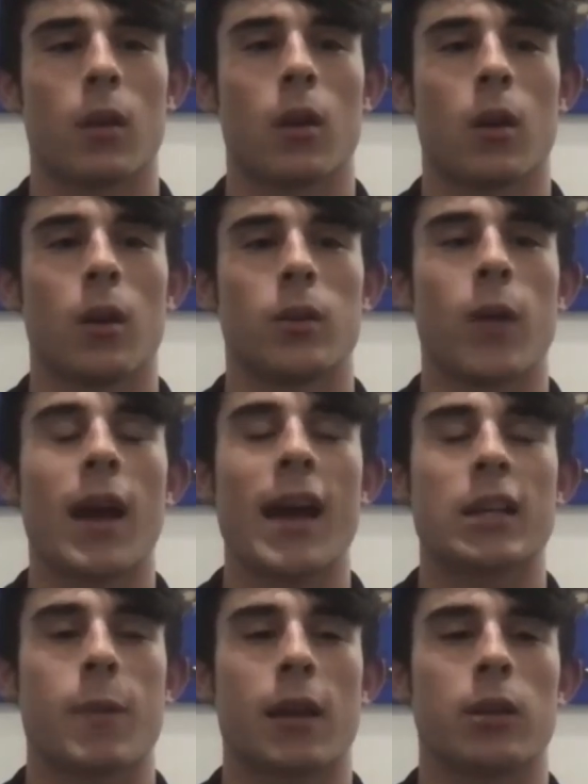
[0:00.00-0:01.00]
so in that
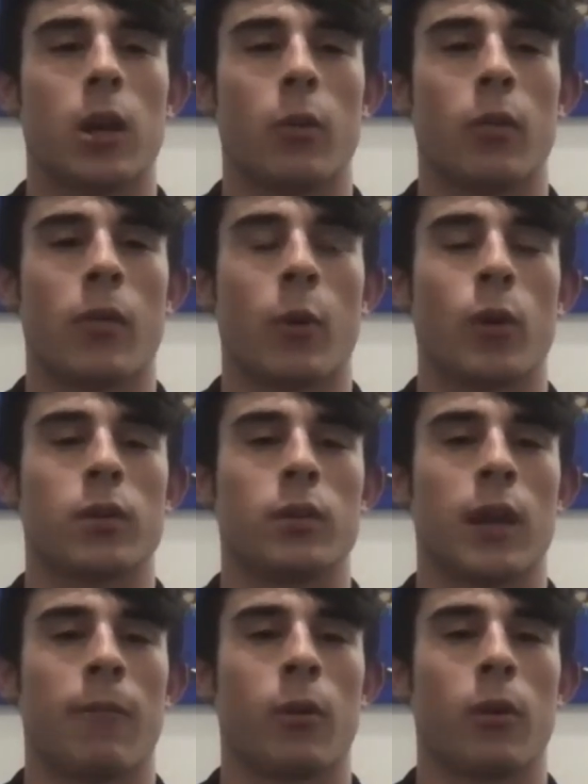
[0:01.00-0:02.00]
aspect, you know, there wasn't
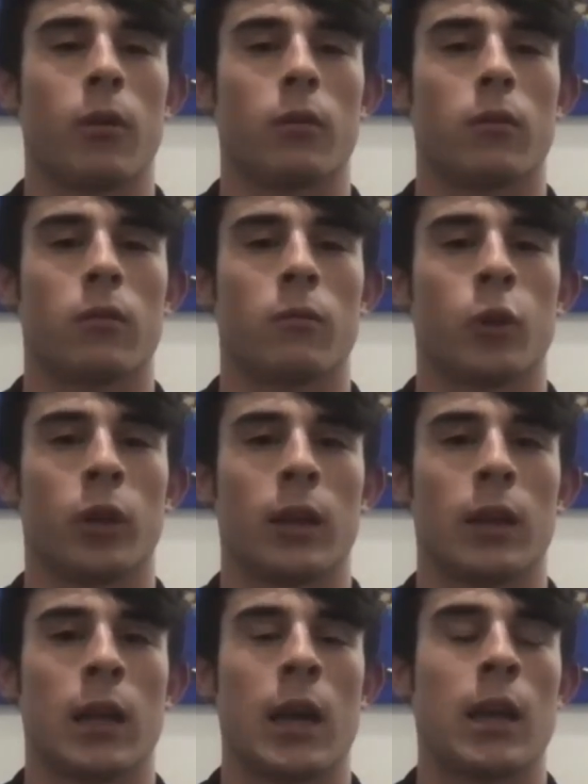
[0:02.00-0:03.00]
ever
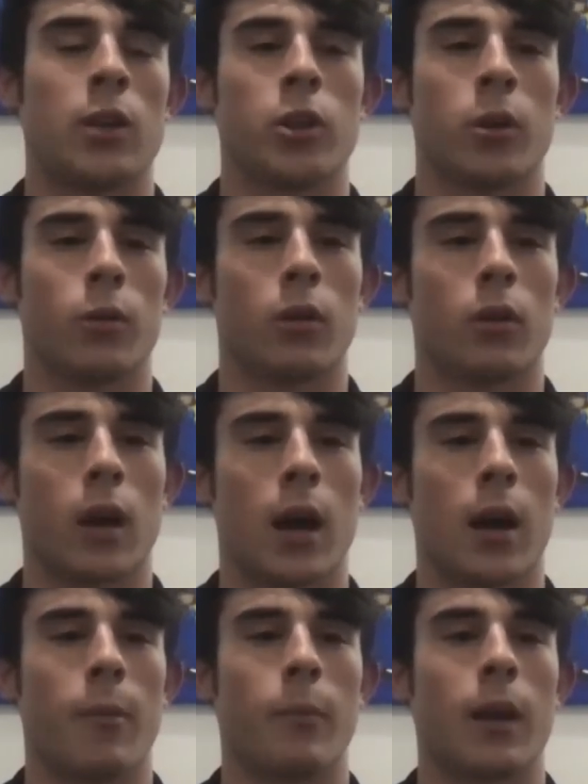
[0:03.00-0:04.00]
really an issue.
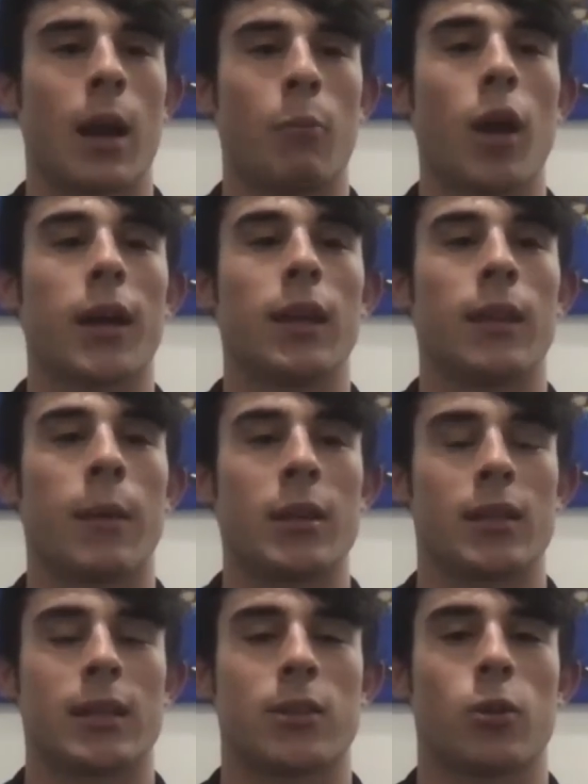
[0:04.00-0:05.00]
Um, I'm lucky that, that, my
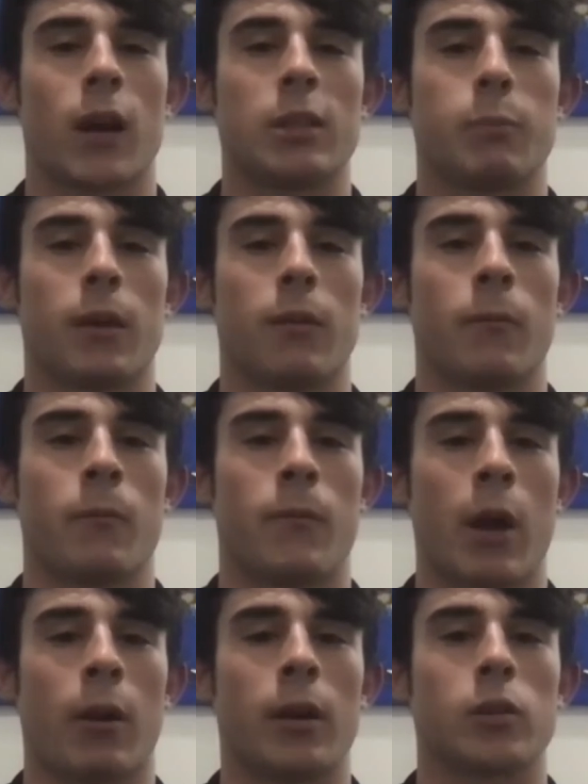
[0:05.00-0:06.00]
sister has been
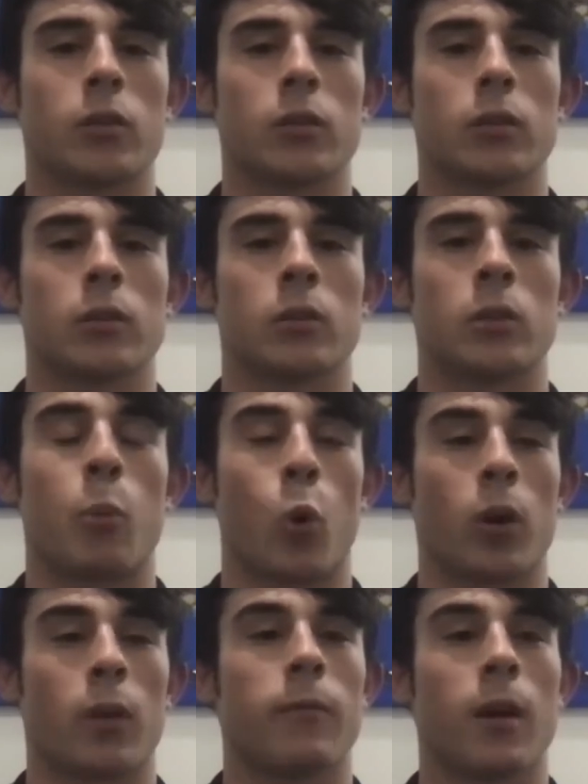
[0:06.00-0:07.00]
very
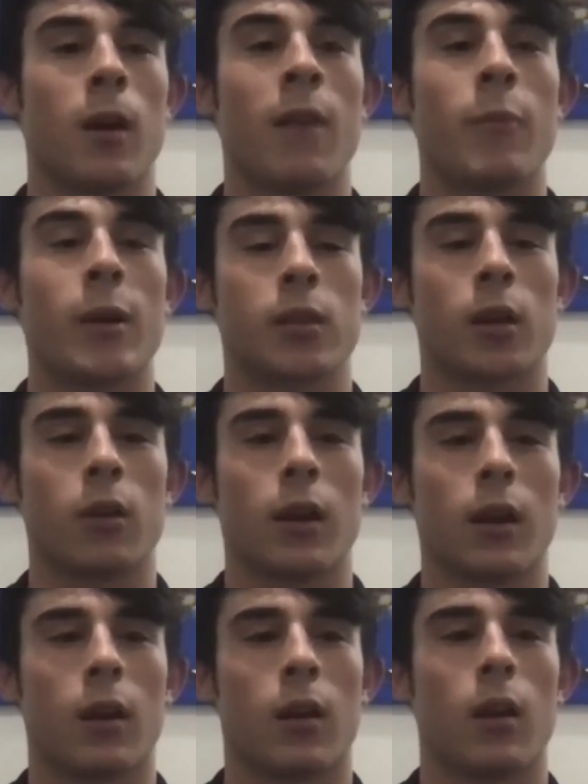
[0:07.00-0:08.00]
supportive of my
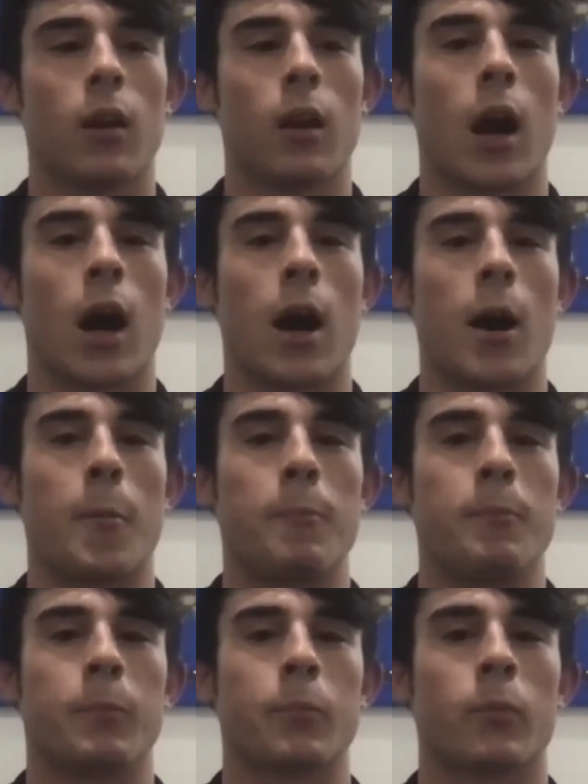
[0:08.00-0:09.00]
stuttering. Um,
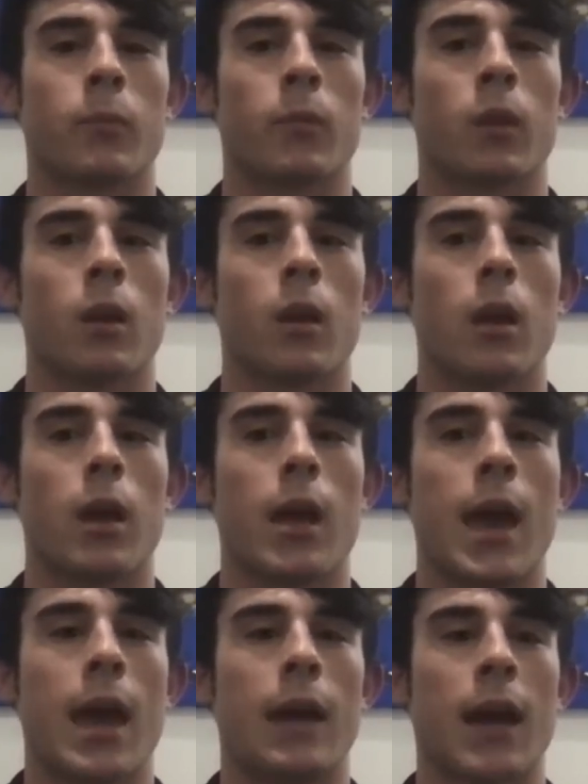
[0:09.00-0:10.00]

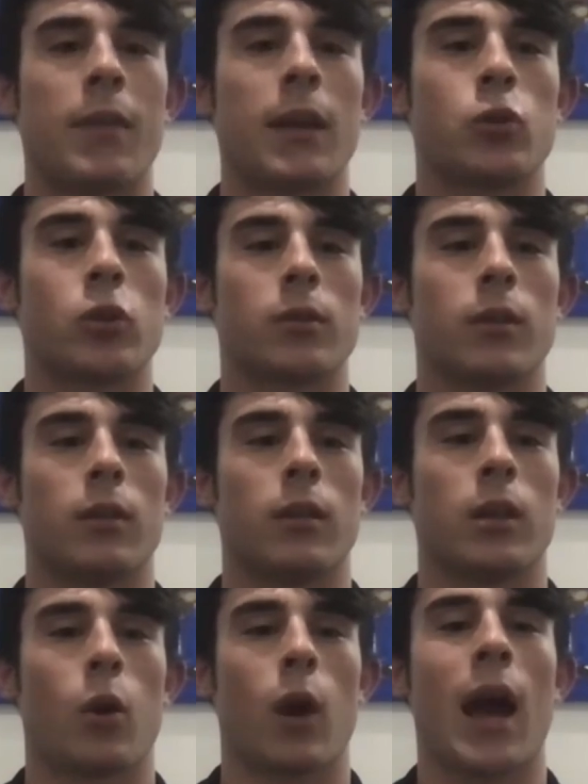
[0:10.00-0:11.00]
and I think just, you
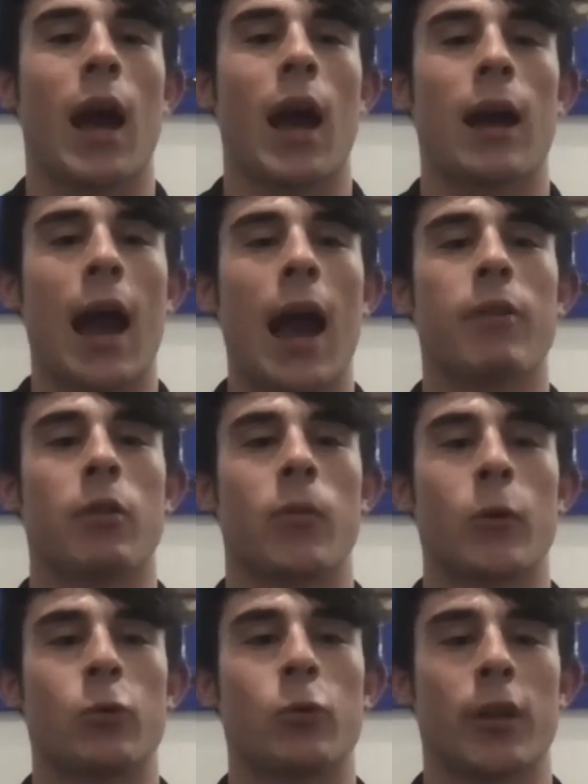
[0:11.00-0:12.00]
know, ha-
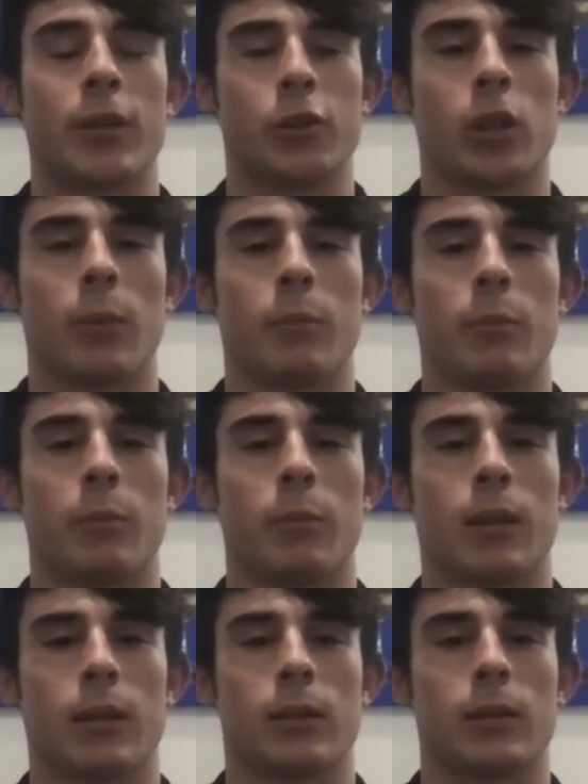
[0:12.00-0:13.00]
having those relationships
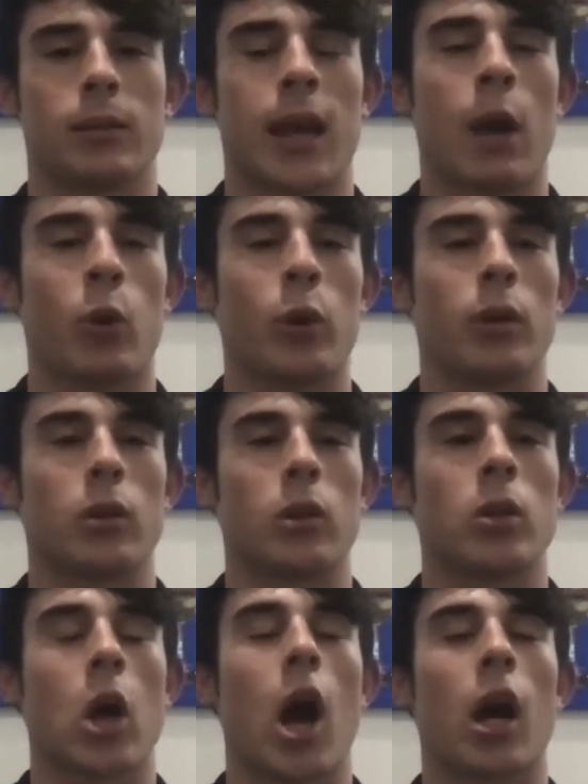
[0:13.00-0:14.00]
set where you can talk